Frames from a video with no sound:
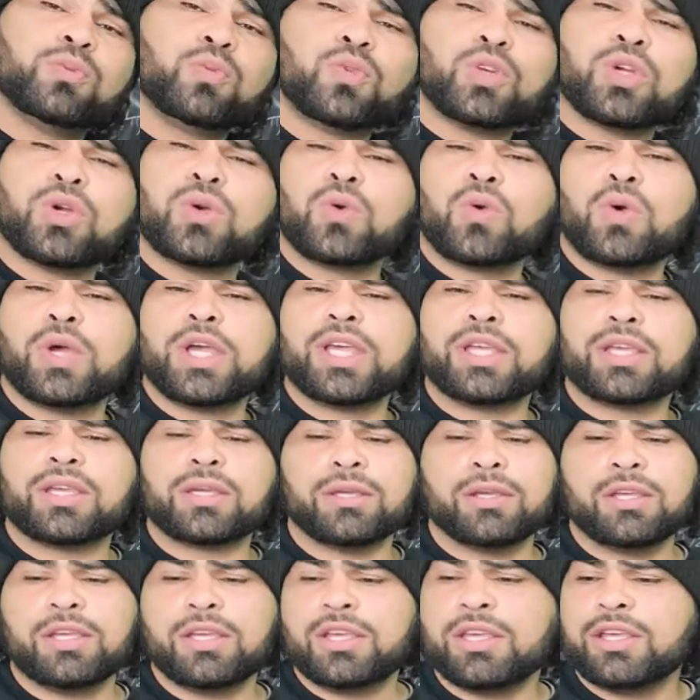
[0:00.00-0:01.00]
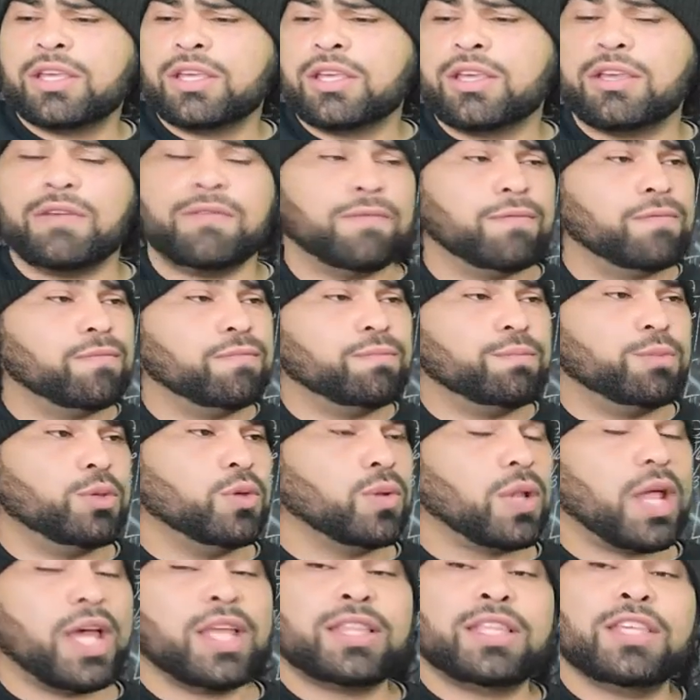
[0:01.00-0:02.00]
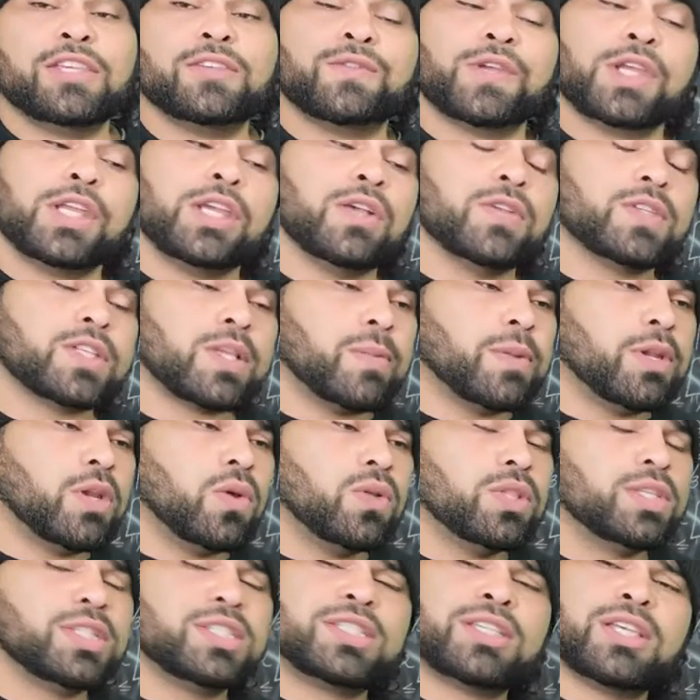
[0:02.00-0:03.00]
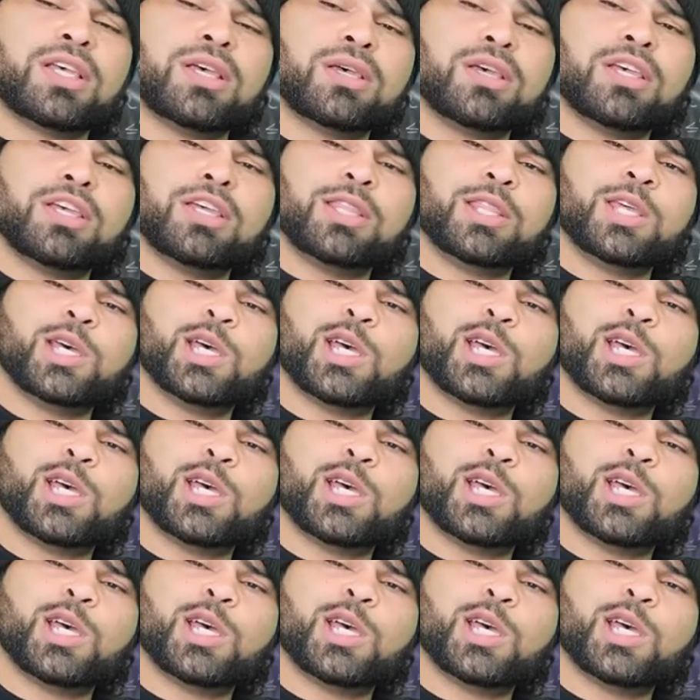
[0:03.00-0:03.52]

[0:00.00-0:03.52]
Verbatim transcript: Real quick, if you like these videos, let me know in